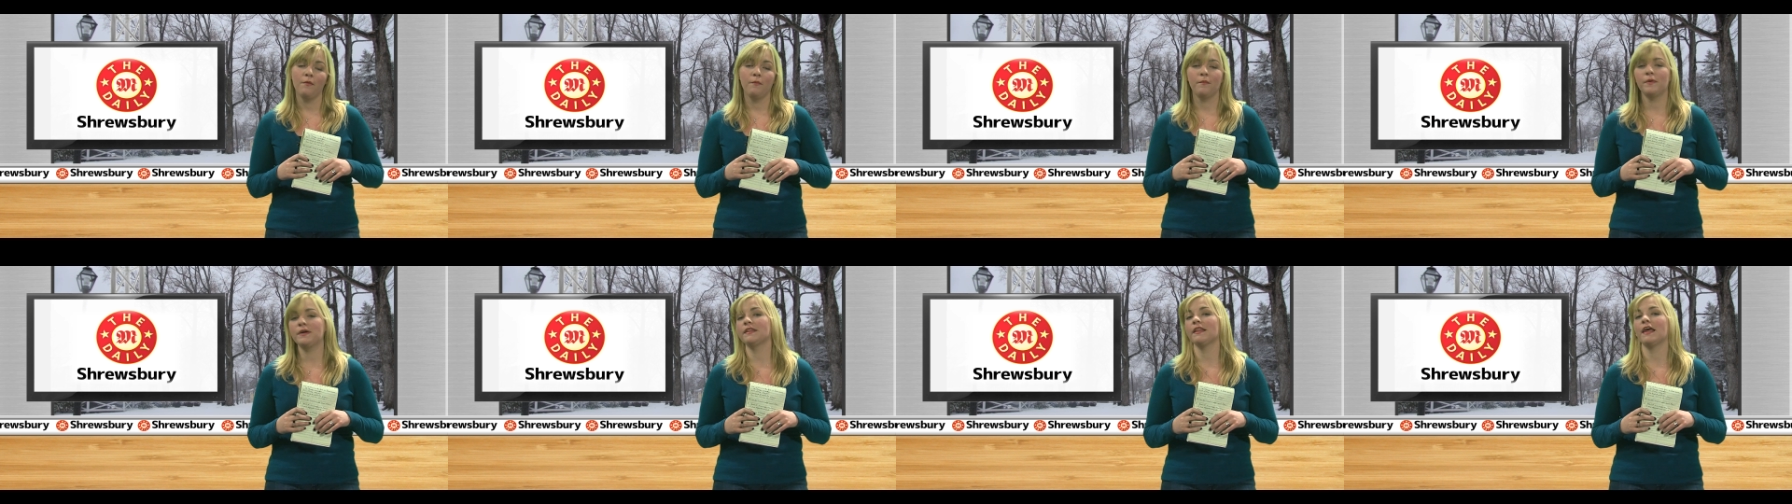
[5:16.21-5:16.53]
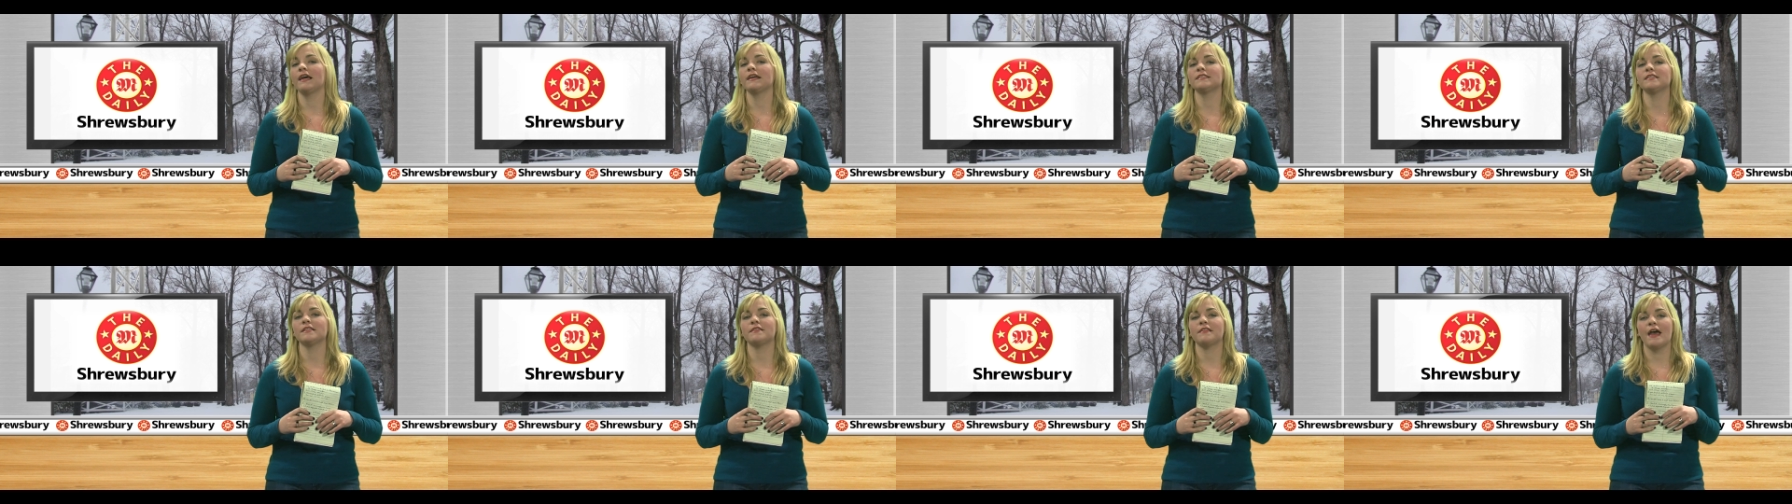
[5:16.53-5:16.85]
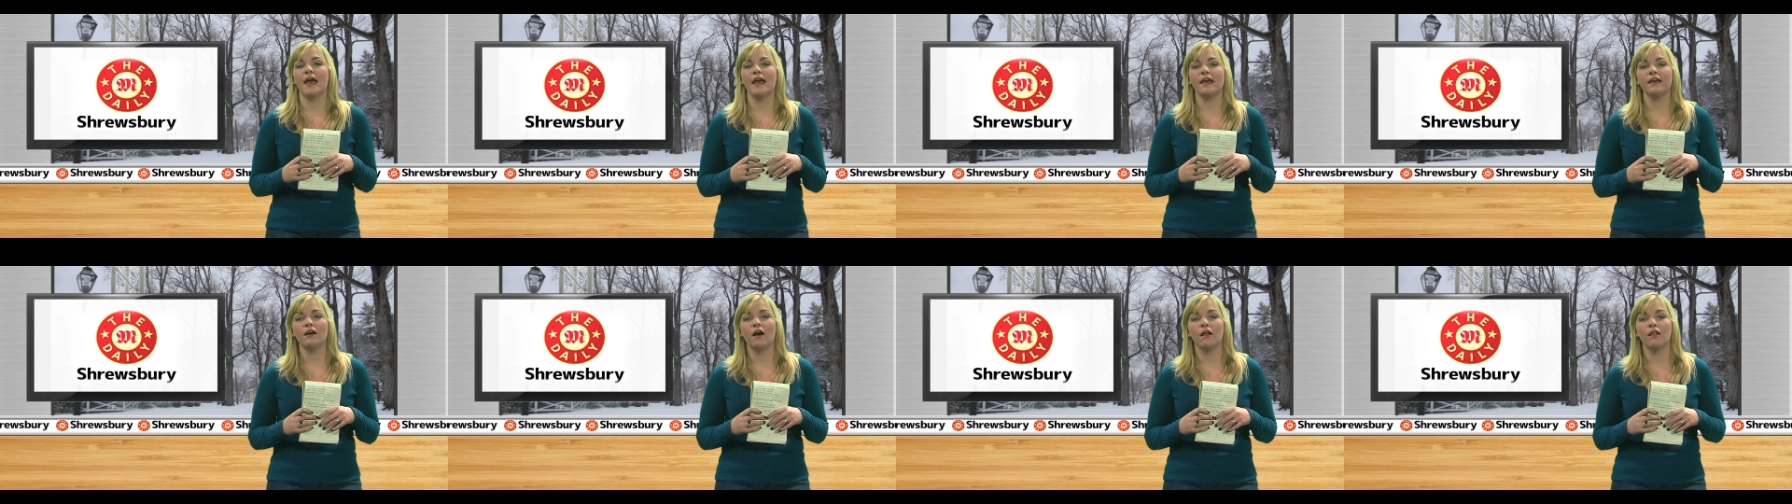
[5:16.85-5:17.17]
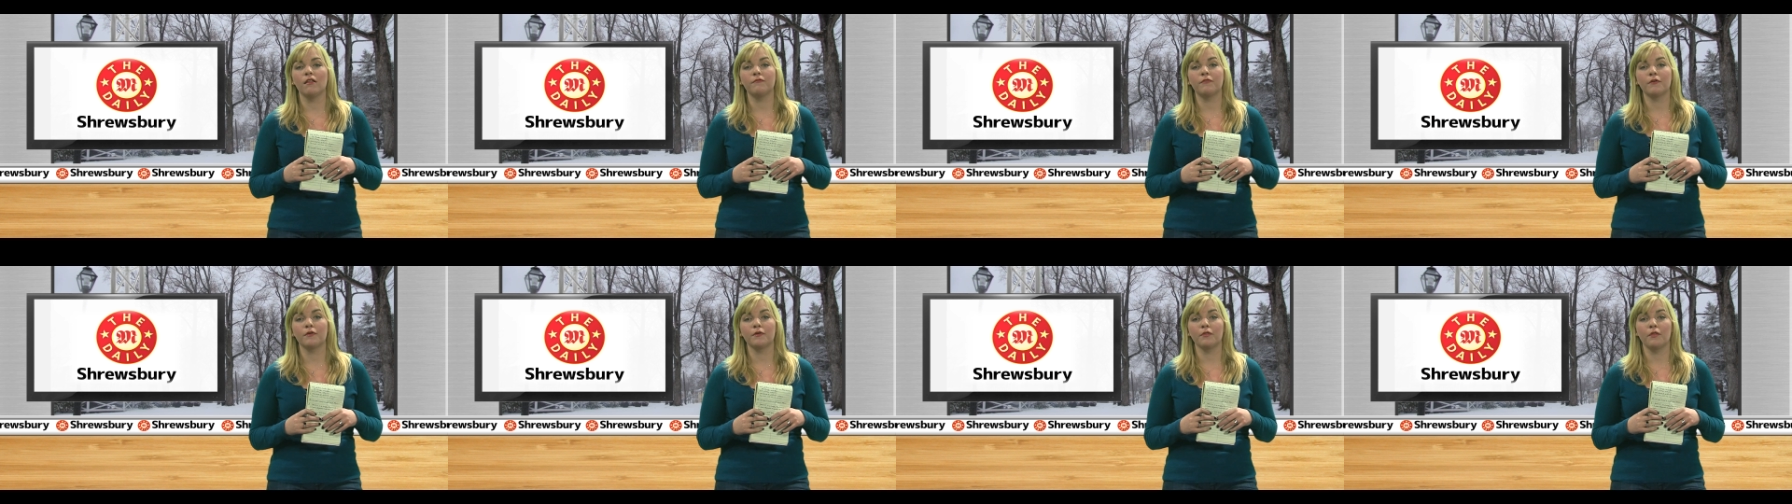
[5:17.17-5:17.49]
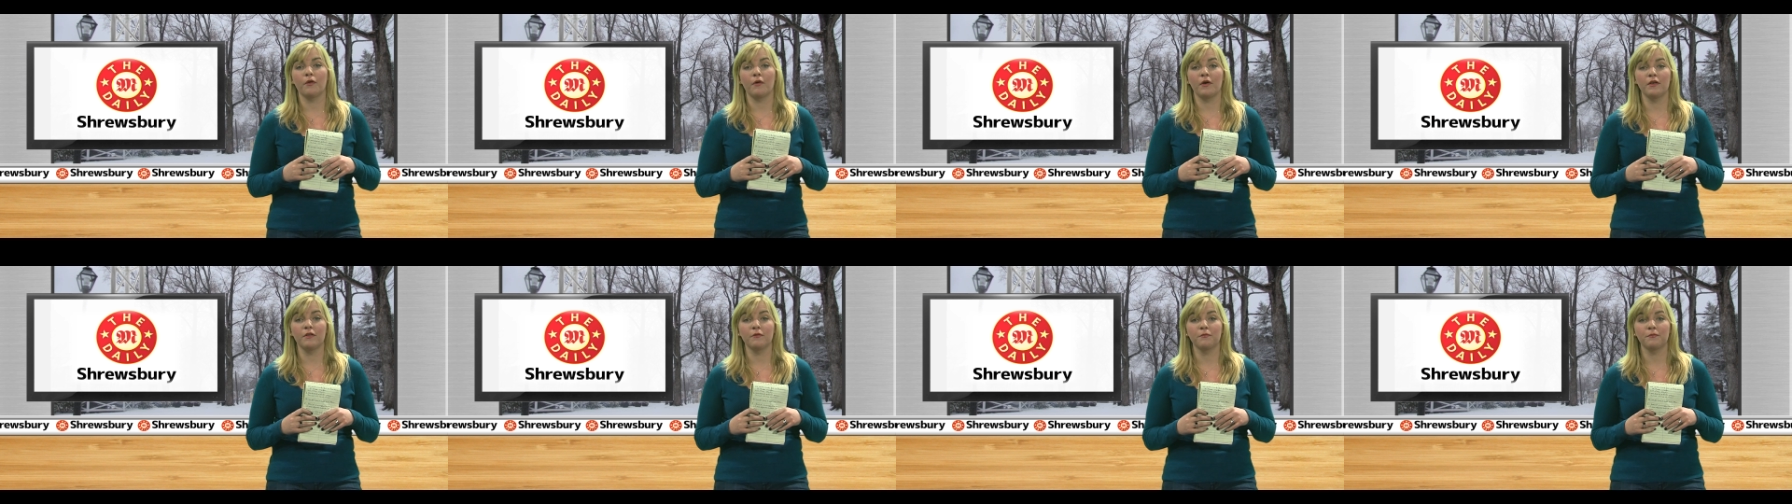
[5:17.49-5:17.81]
We'd like to thank all of our
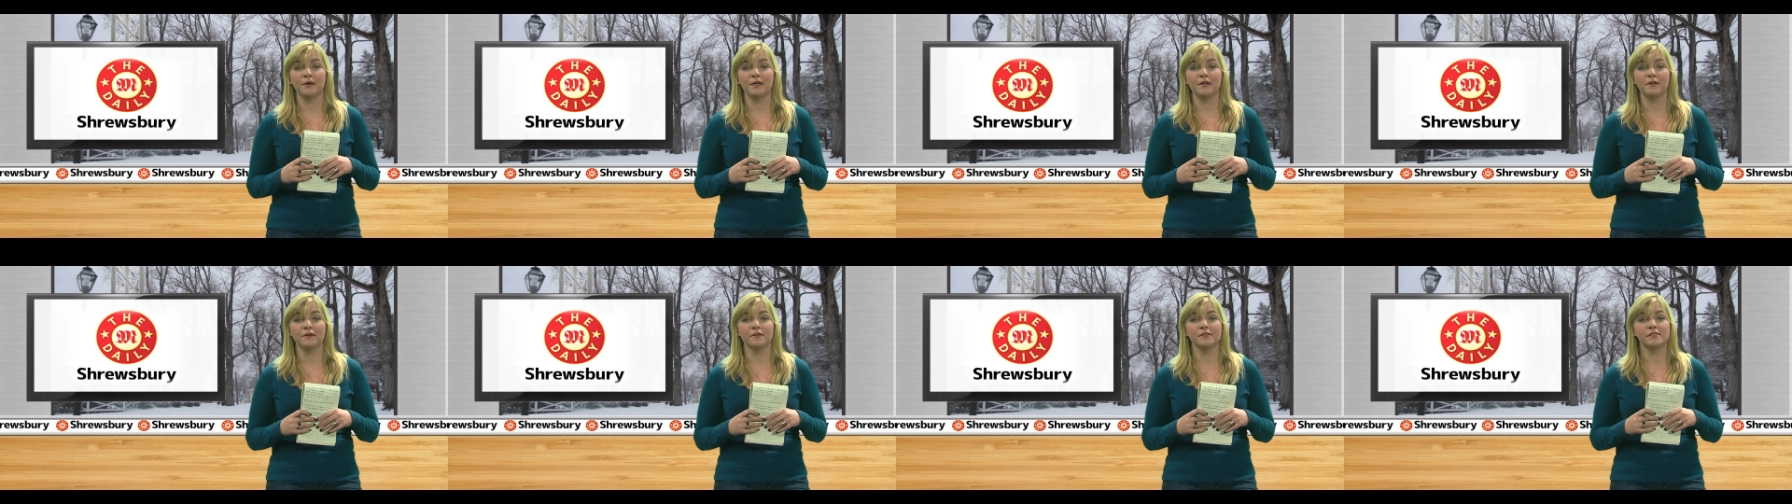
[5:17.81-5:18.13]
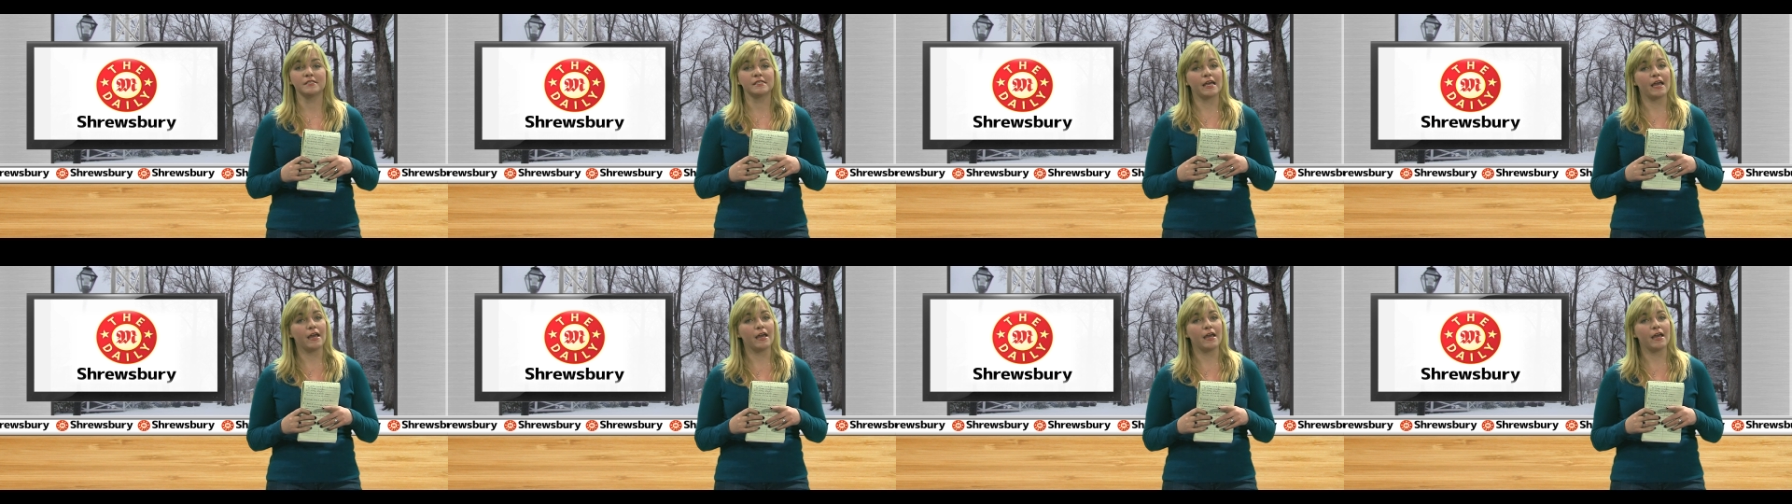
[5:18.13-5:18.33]
loyal readers